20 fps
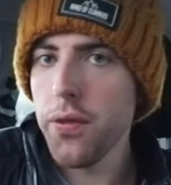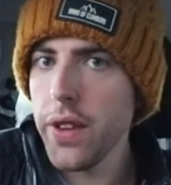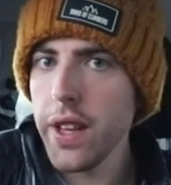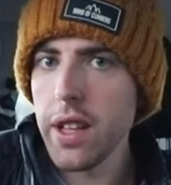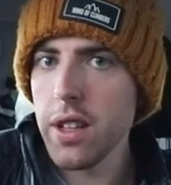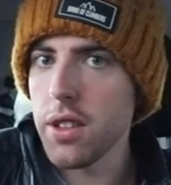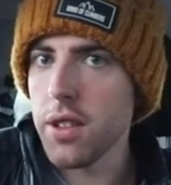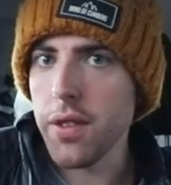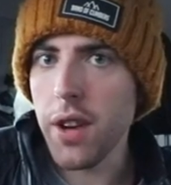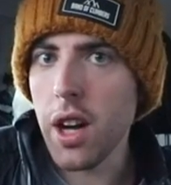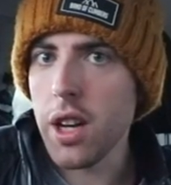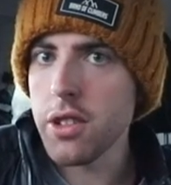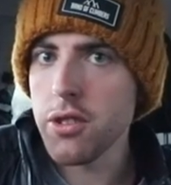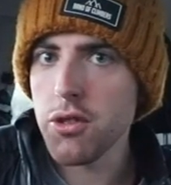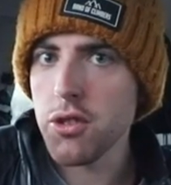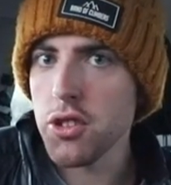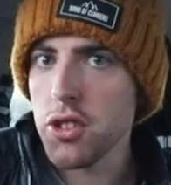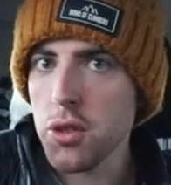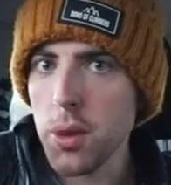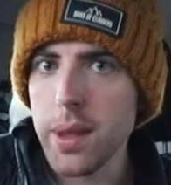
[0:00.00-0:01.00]
field of
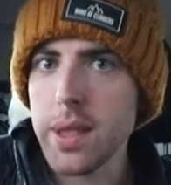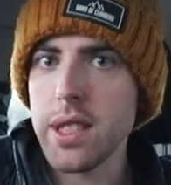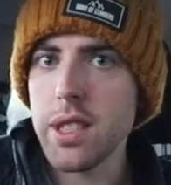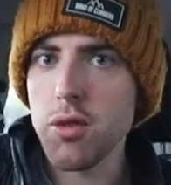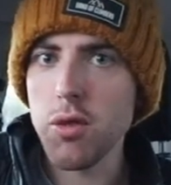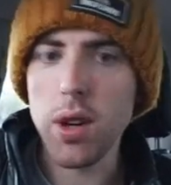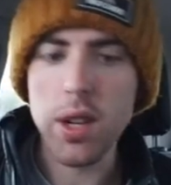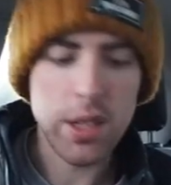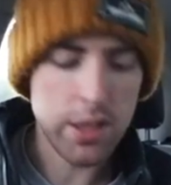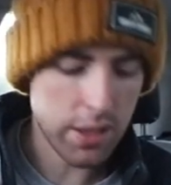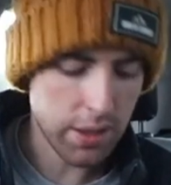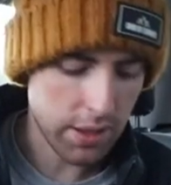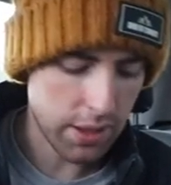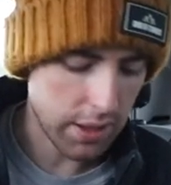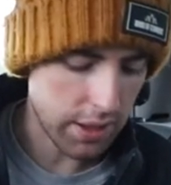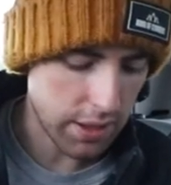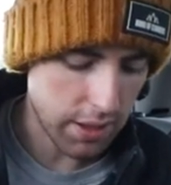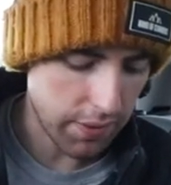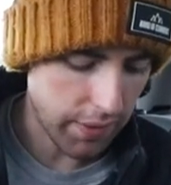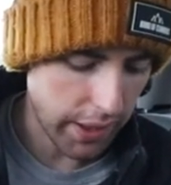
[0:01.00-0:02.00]
120 riders
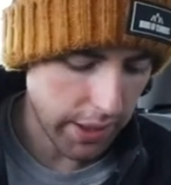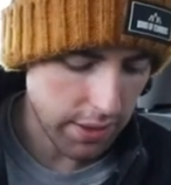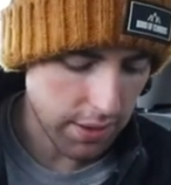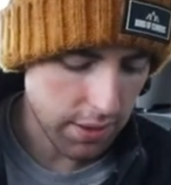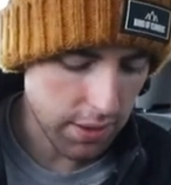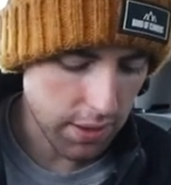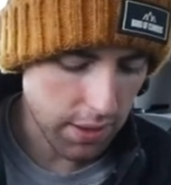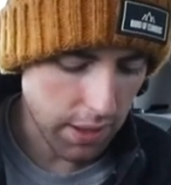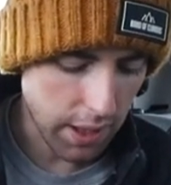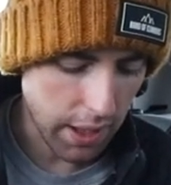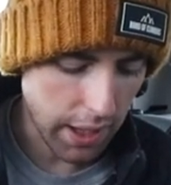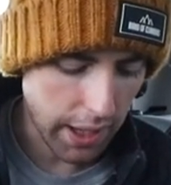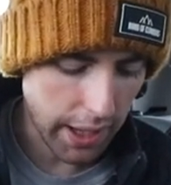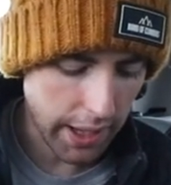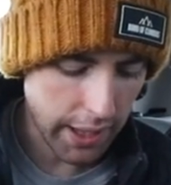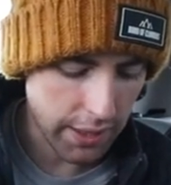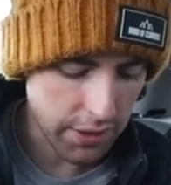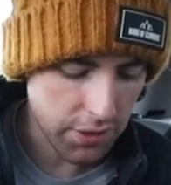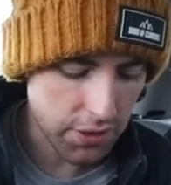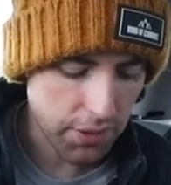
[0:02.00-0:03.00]
at this event,
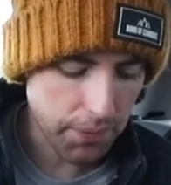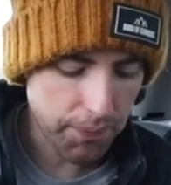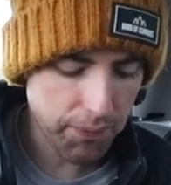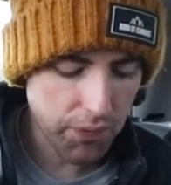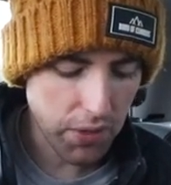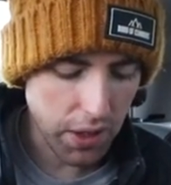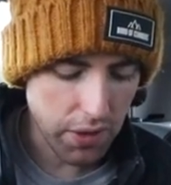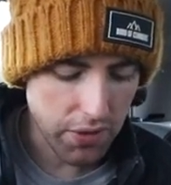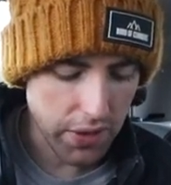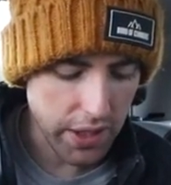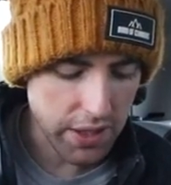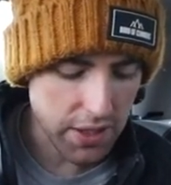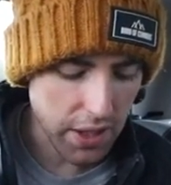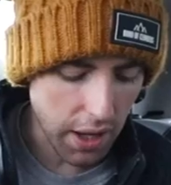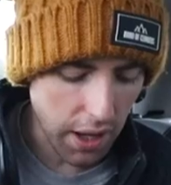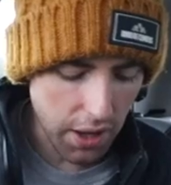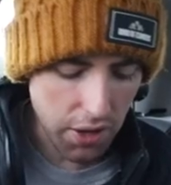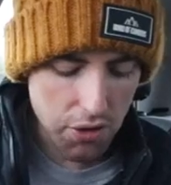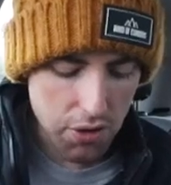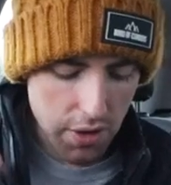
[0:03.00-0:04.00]
and there's
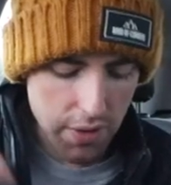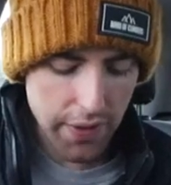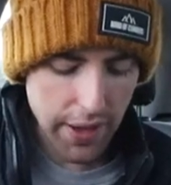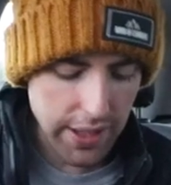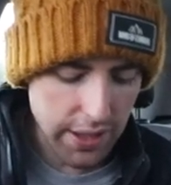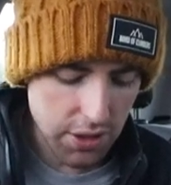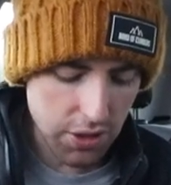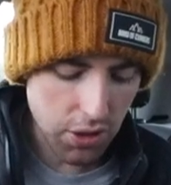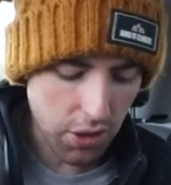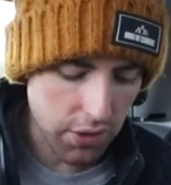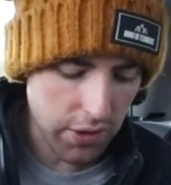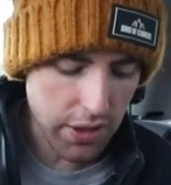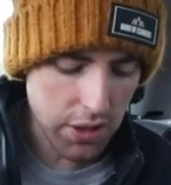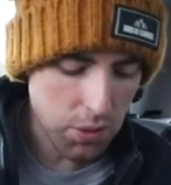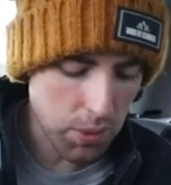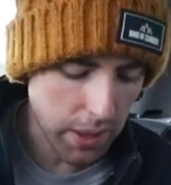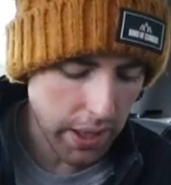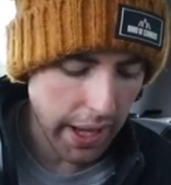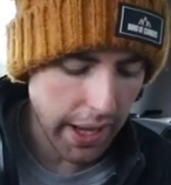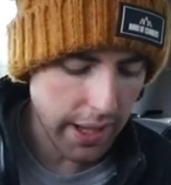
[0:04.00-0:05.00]
other events on
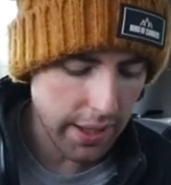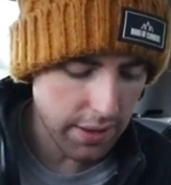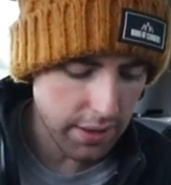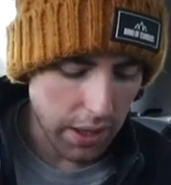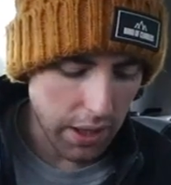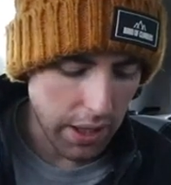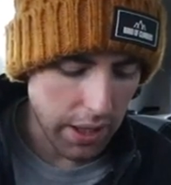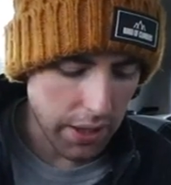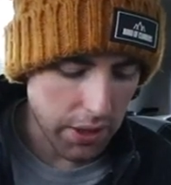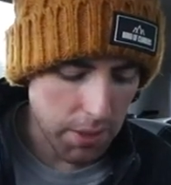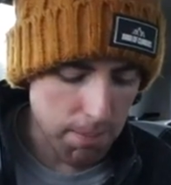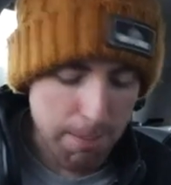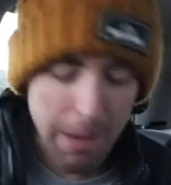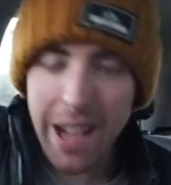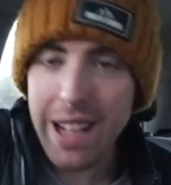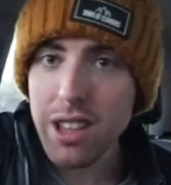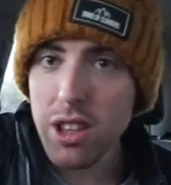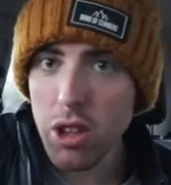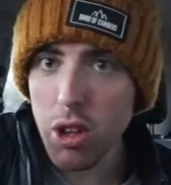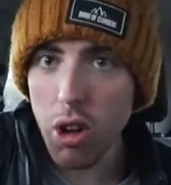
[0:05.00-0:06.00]
this weekend. The
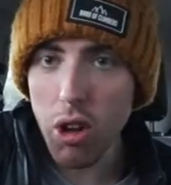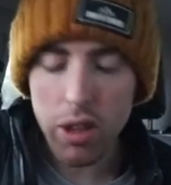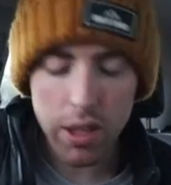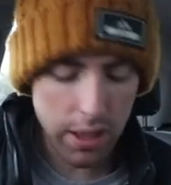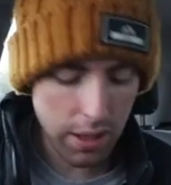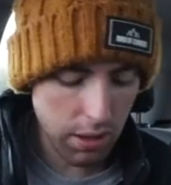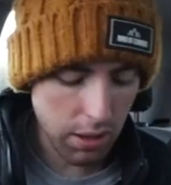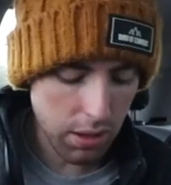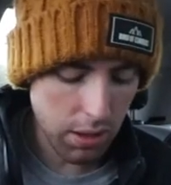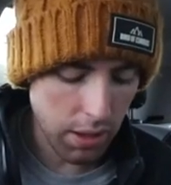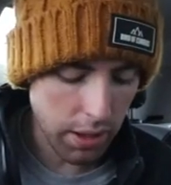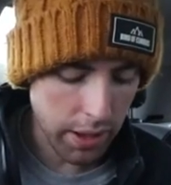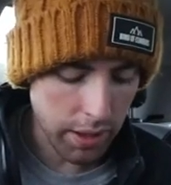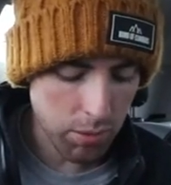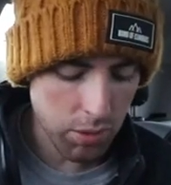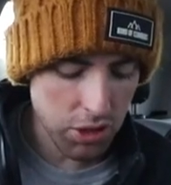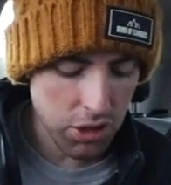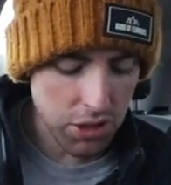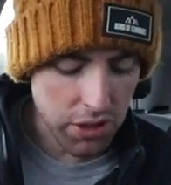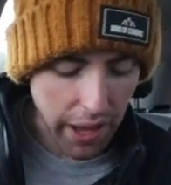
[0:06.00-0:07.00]
Matlock Hill
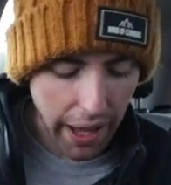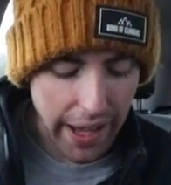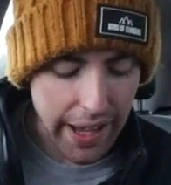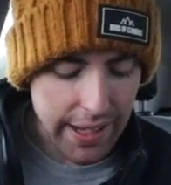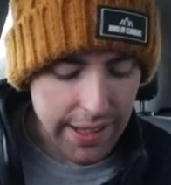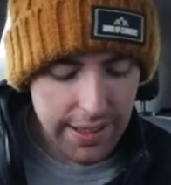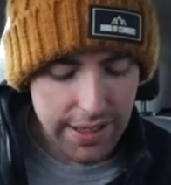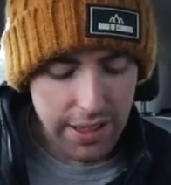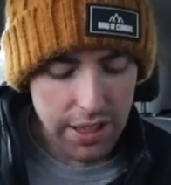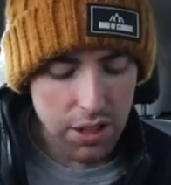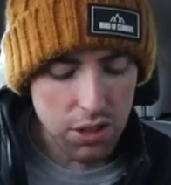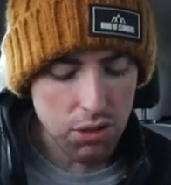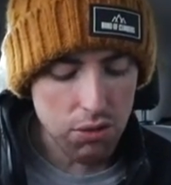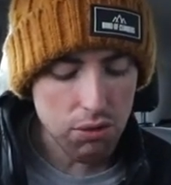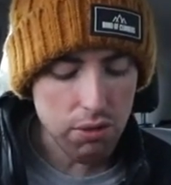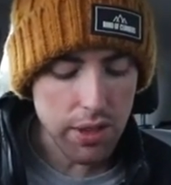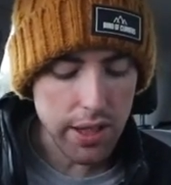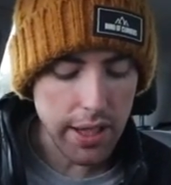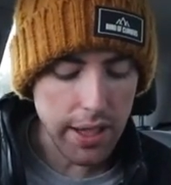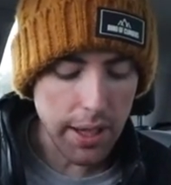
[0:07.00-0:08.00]
Climb, which is
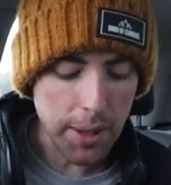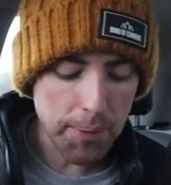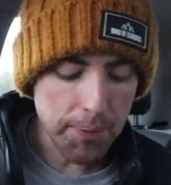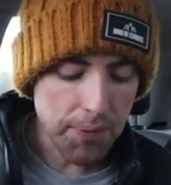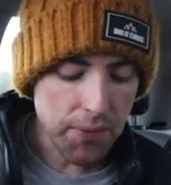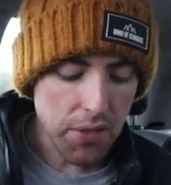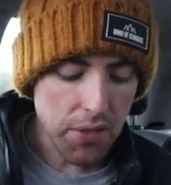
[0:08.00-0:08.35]
83